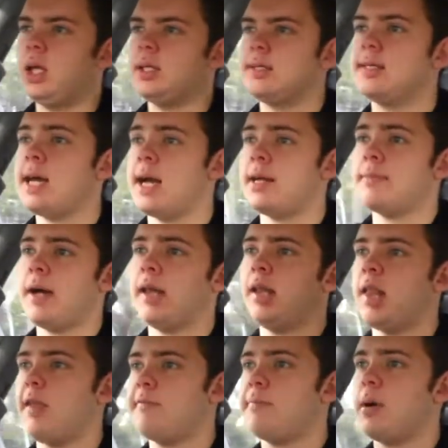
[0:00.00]
down in my
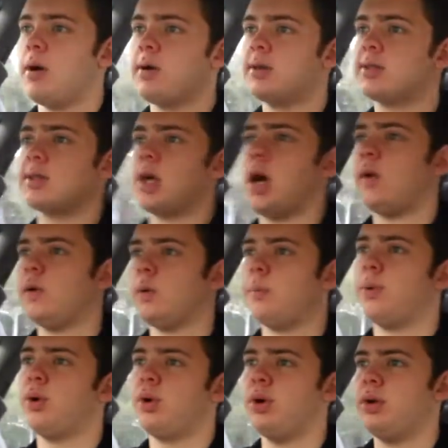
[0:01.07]
glove box, I will
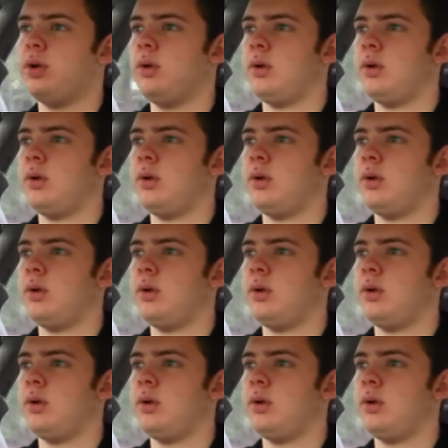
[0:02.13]
put